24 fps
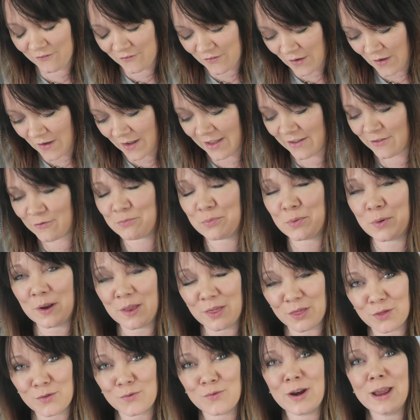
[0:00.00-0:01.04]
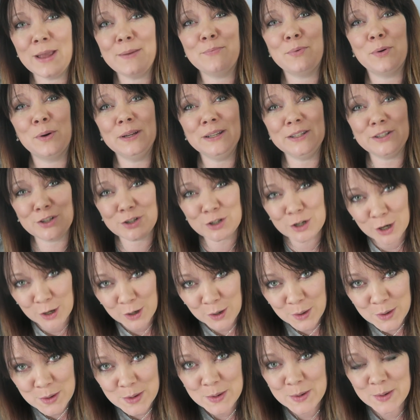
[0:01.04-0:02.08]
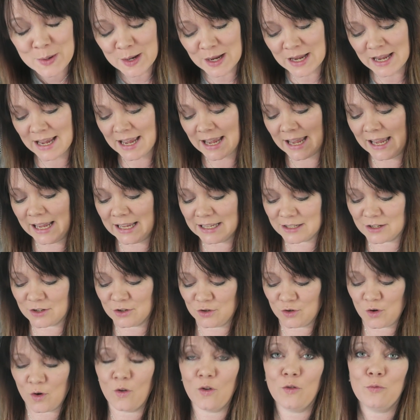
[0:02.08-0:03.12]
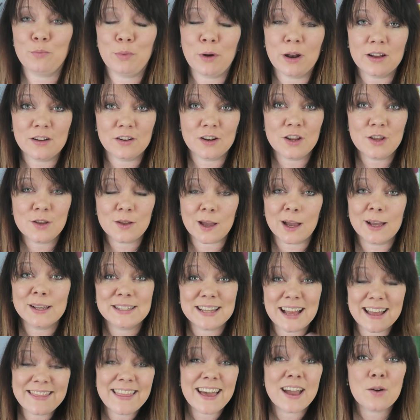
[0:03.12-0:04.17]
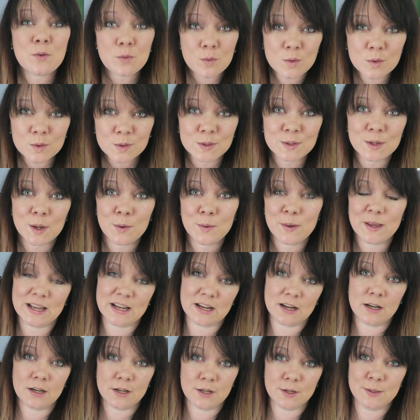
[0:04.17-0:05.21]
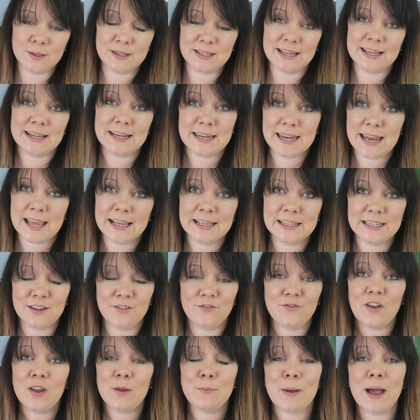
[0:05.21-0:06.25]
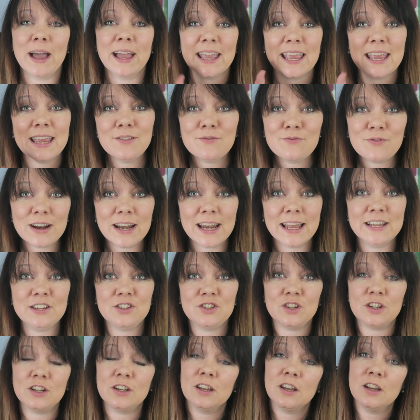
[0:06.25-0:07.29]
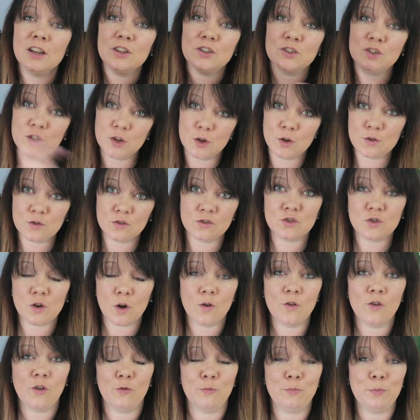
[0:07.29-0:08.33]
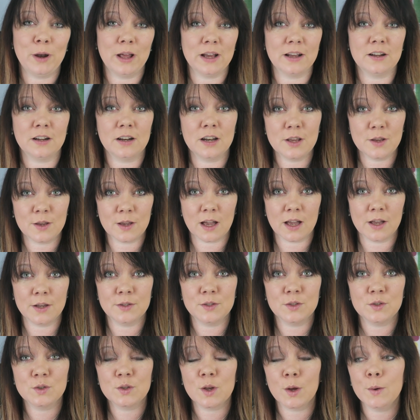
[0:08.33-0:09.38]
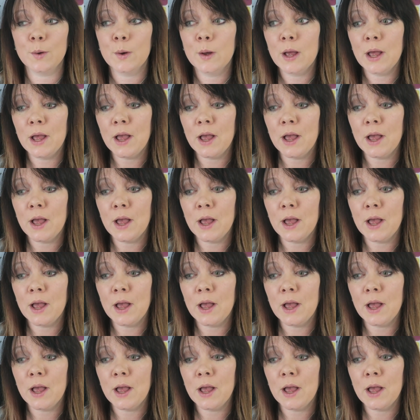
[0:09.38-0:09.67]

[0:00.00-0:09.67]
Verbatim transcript: 5.3.2 is control of blood glucose and that also includes a negative feedback in relation to control of blood glucose. So